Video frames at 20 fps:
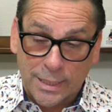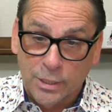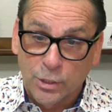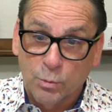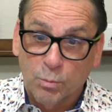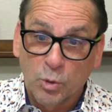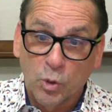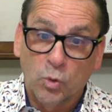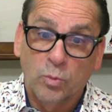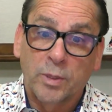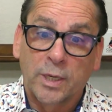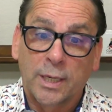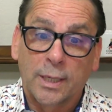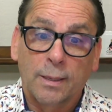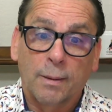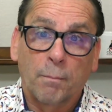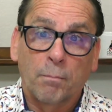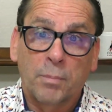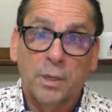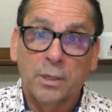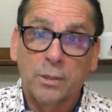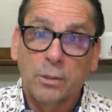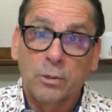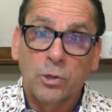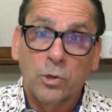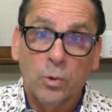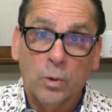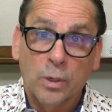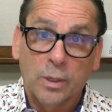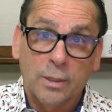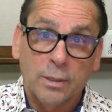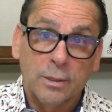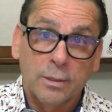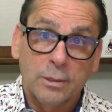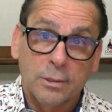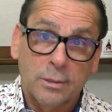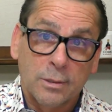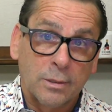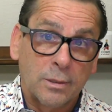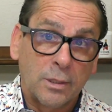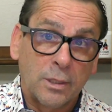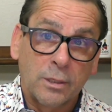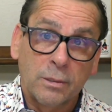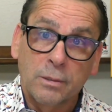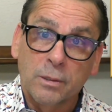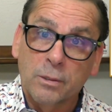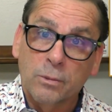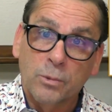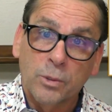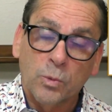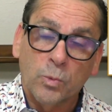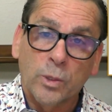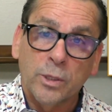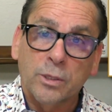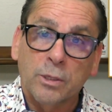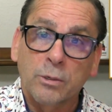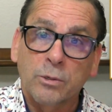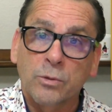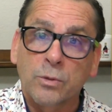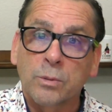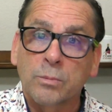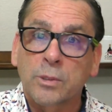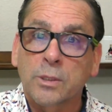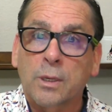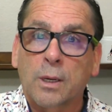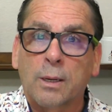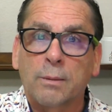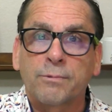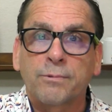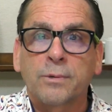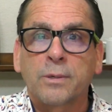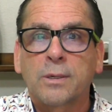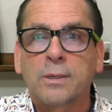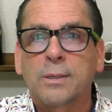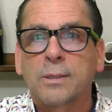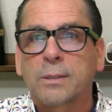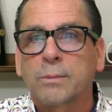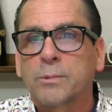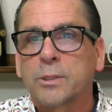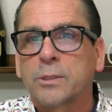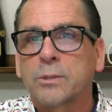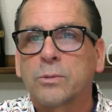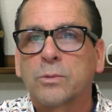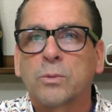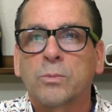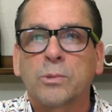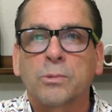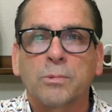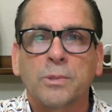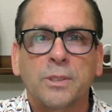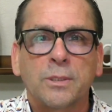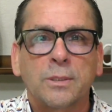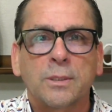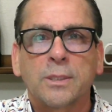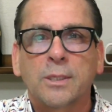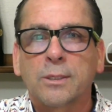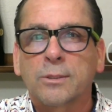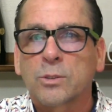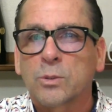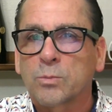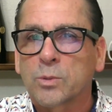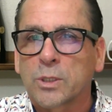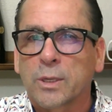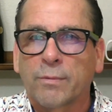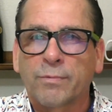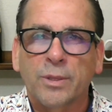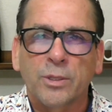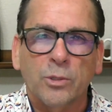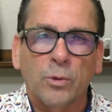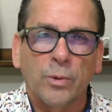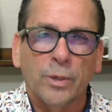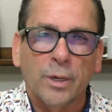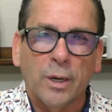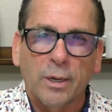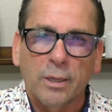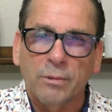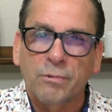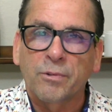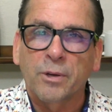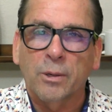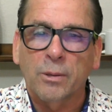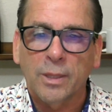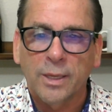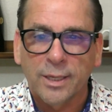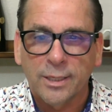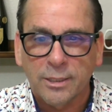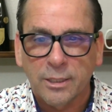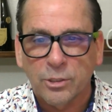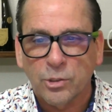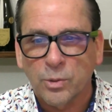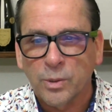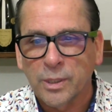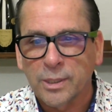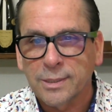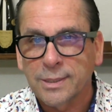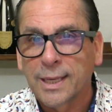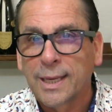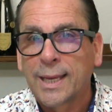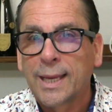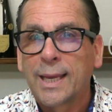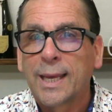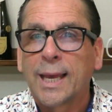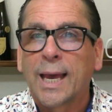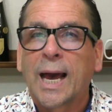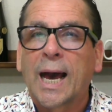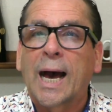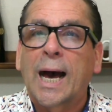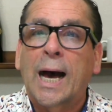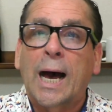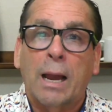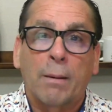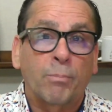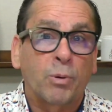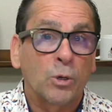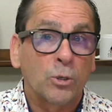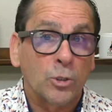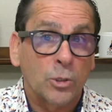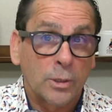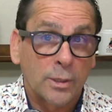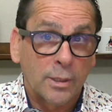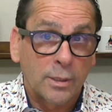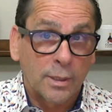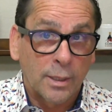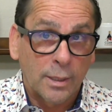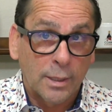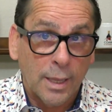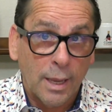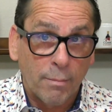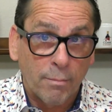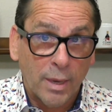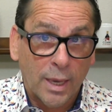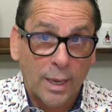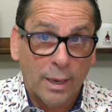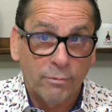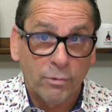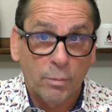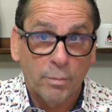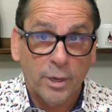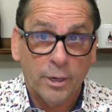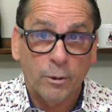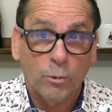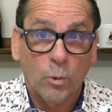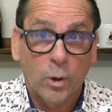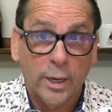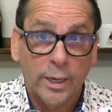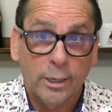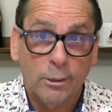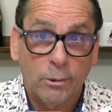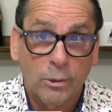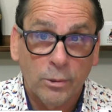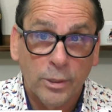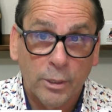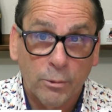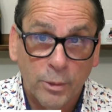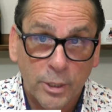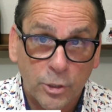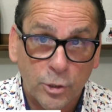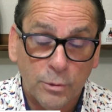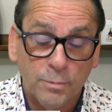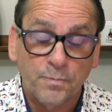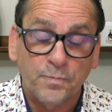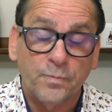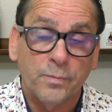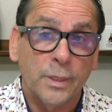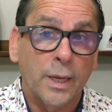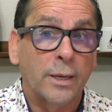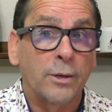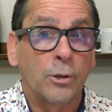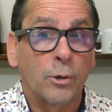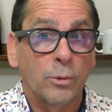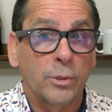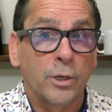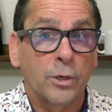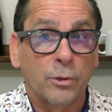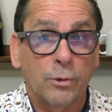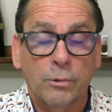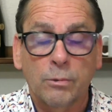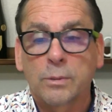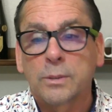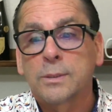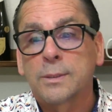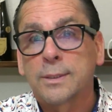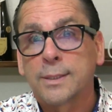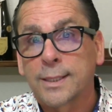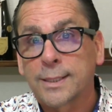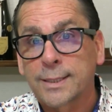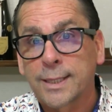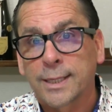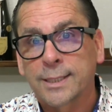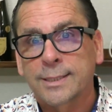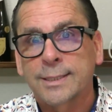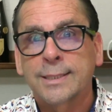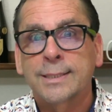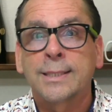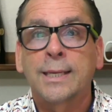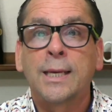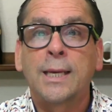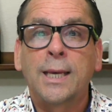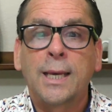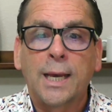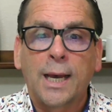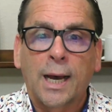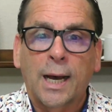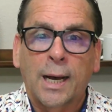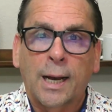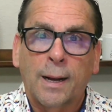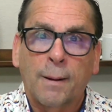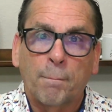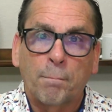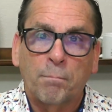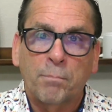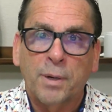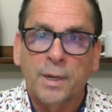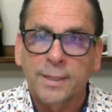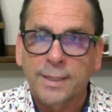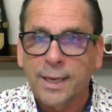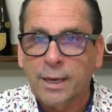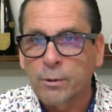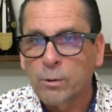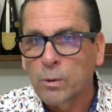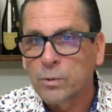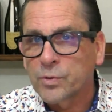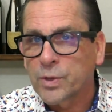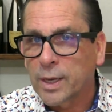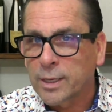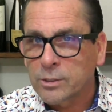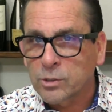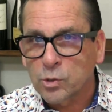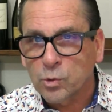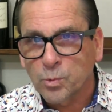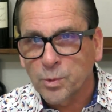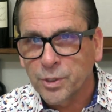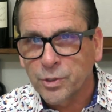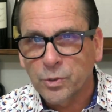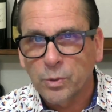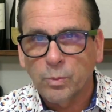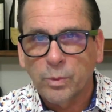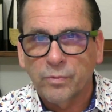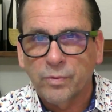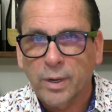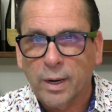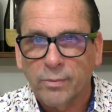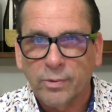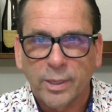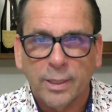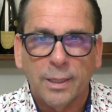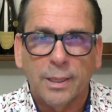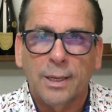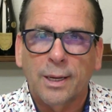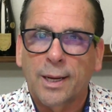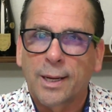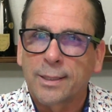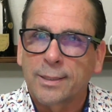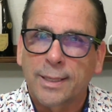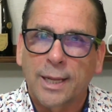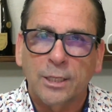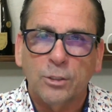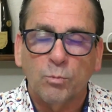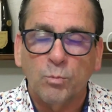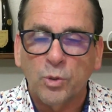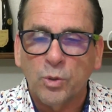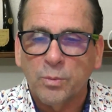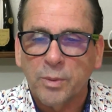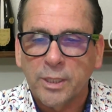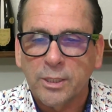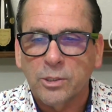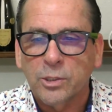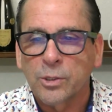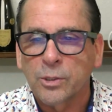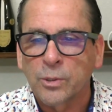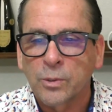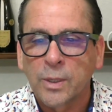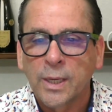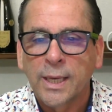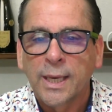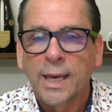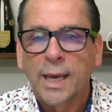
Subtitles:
is booming. But New York is, with what they're doing with Cab Franc and what they're doing with Riesling and some stuff that's going on in the Finger Lake districts, I personally think they may have a better wine growing region. I know they do than Texas. But that whole Texas region, we've covered it a lot. That's booming too.